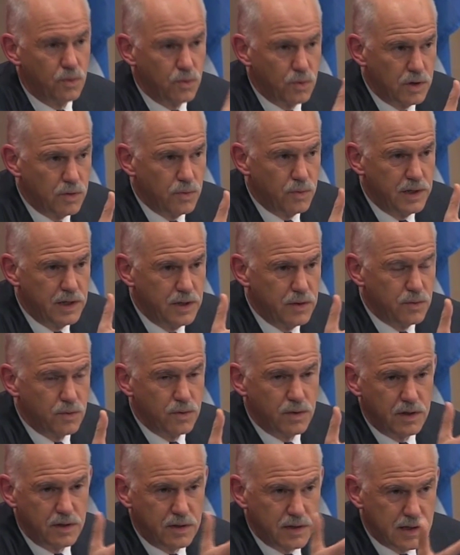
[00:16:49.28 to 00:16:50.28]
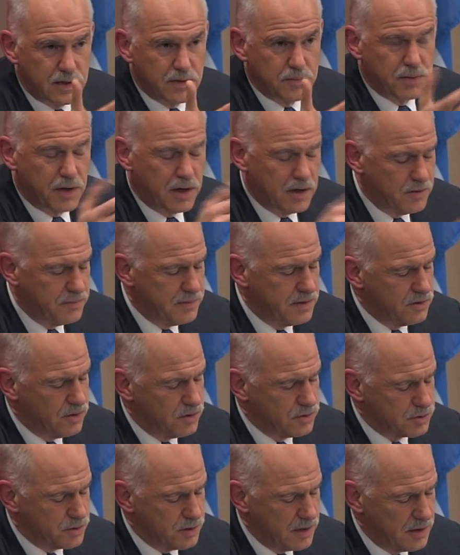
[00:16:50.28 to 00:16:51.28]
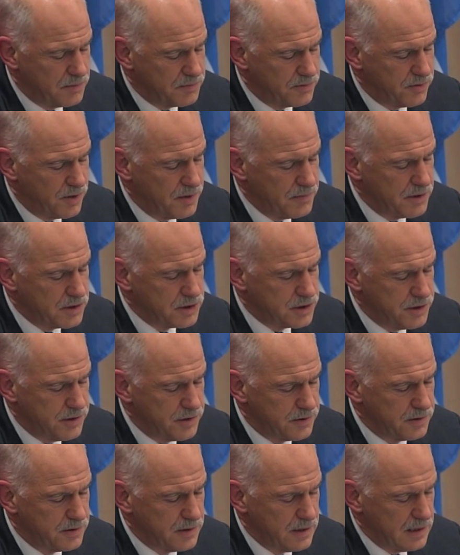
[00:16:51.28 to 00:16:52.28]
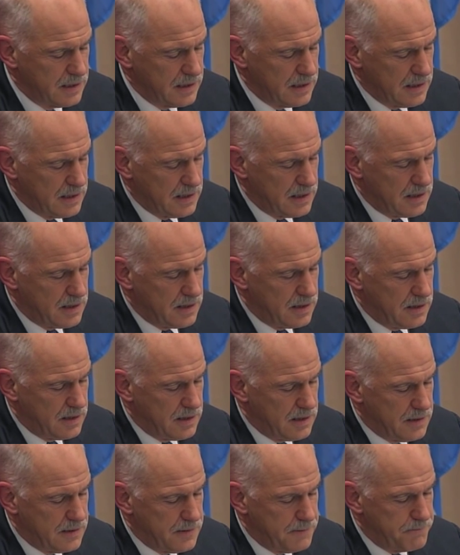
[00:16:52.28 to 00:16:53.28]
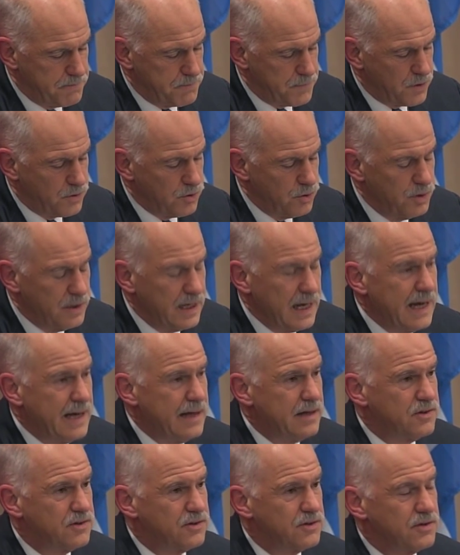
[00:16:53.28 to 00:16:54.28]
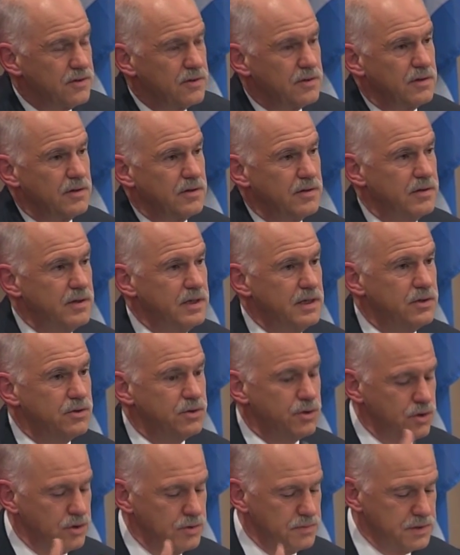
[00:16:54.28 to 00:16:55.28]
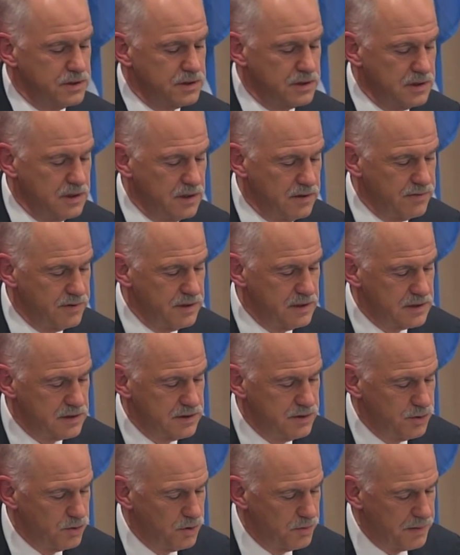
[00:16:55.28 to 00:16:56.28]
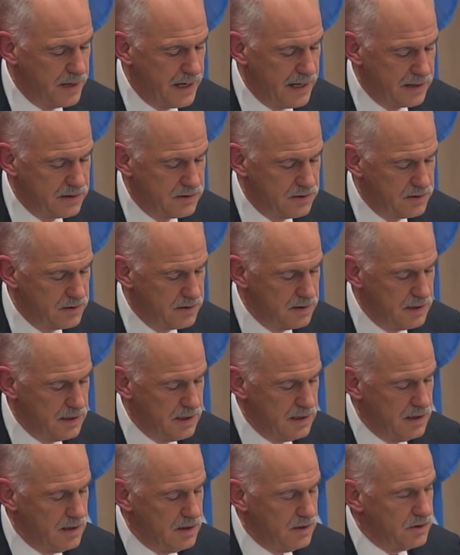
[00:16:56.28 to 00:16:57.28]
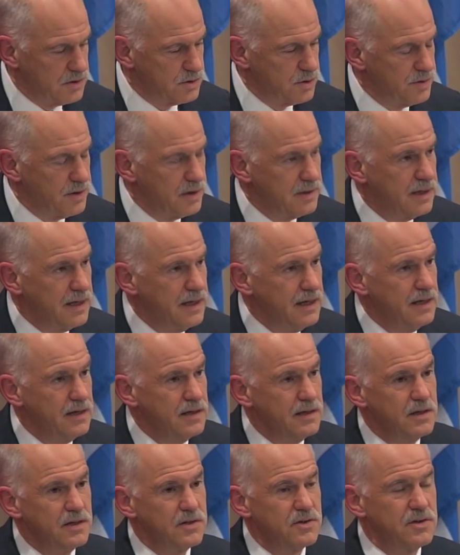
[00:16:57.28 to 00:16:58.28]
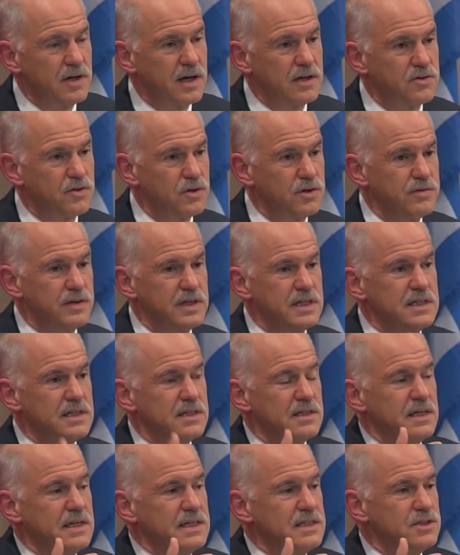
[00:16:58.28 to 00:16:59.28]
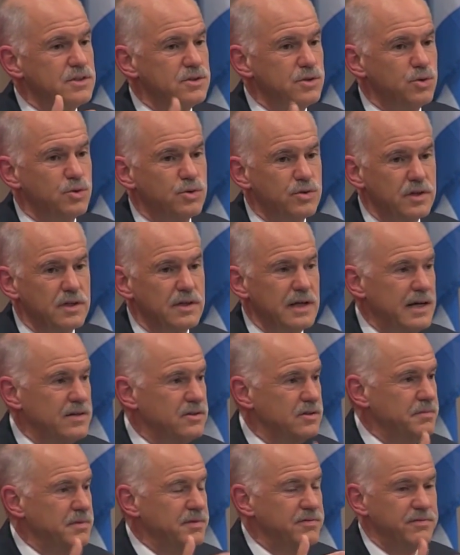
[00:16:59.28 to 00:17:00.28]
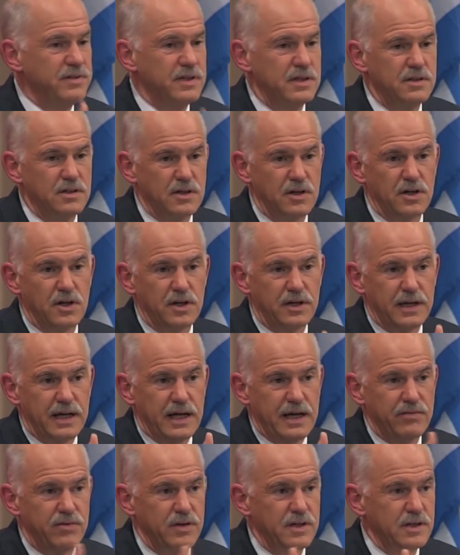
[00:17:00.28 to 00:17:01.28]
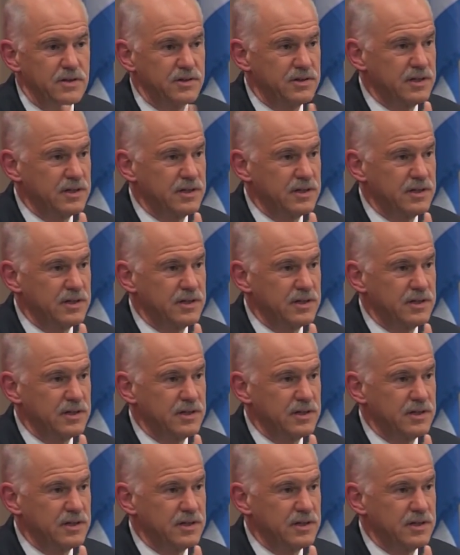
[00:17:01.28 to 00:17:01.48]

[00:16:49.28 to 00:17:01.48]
when we, and the Parliament also helped very much here, to enhance the terms of this Euro Pact so that it is not sort of a suit that has to be fit on every